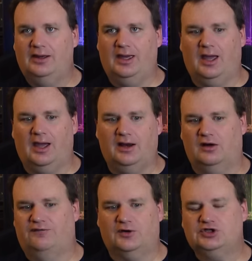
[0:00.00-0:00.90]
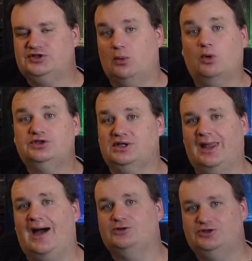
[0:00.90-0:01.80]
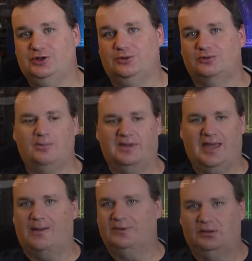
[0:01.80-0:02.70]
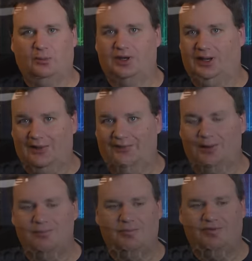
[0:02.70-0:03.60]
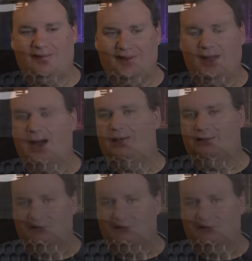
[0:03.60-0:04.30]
And at first they weren't allowed to. The abbey wouldn't let them, but then they got